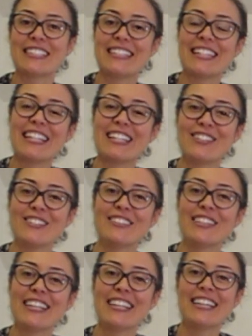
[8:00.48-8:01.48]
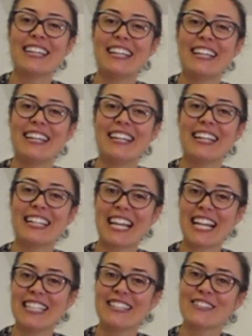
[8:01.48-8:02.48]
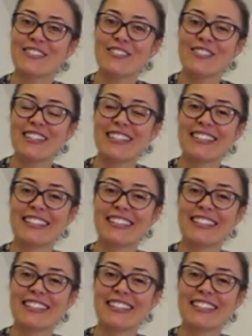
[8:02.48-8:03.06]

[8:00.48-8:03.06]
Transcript: to seeing you again soon.